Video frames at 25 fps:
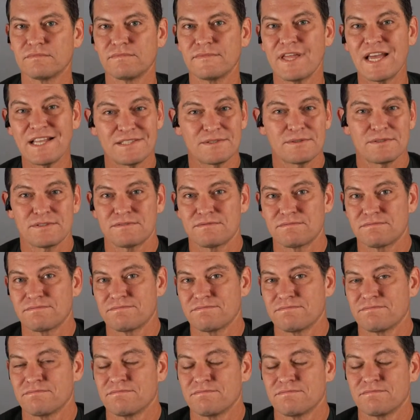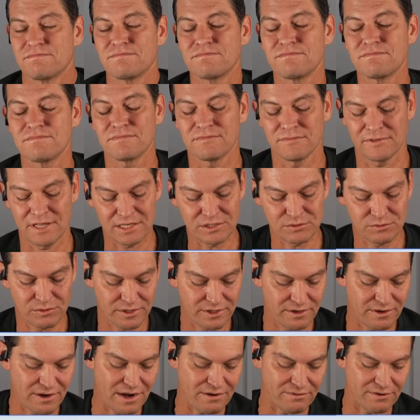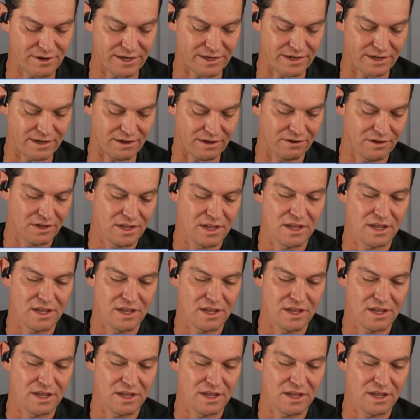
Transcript: that's where they're at right now.